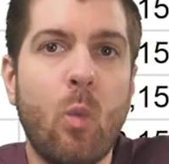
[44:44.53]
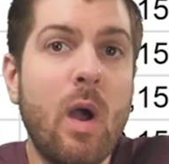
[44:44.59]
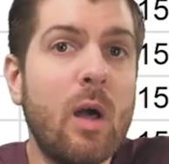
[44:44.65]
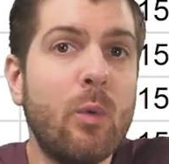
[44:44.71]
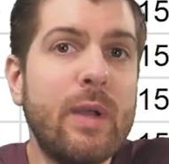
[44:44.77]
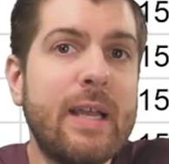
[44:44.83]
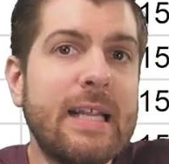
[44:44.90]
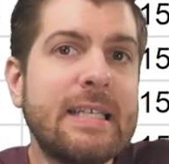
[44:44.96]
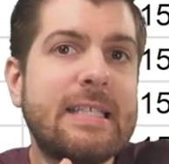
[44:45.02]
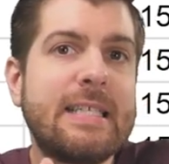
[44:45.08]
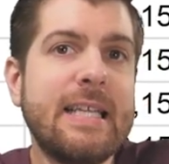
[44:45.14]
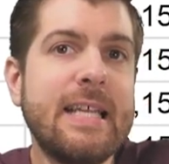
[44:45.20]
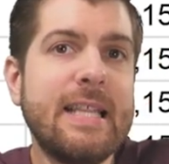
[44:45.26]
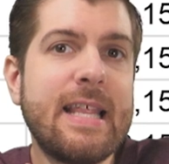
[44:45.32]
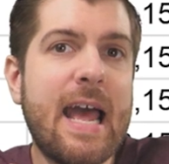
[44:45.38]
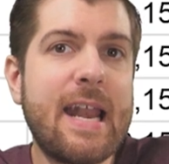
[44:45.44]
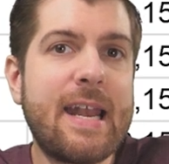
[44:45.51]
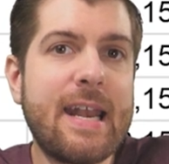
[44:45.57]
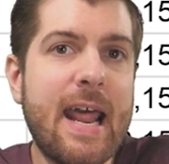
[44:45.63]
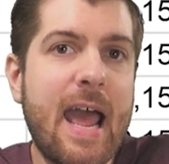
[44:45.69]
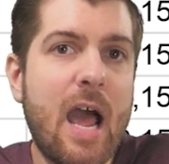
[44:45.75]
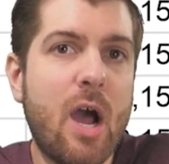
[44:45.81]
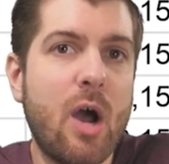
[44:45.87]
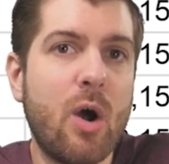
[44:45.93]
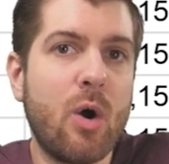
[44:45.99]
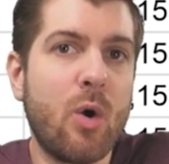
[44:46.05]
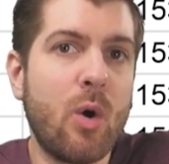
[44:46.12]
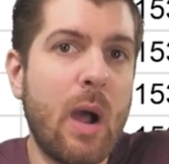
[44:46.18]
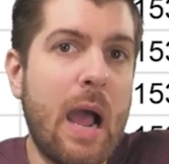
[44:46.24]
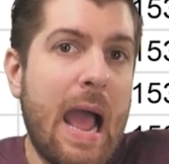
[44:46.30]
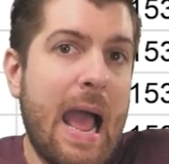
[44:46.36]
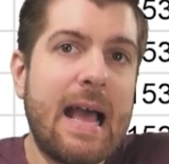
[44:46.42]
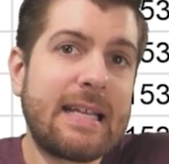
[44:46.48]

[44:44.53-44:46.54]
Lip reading: Well, we can see that now,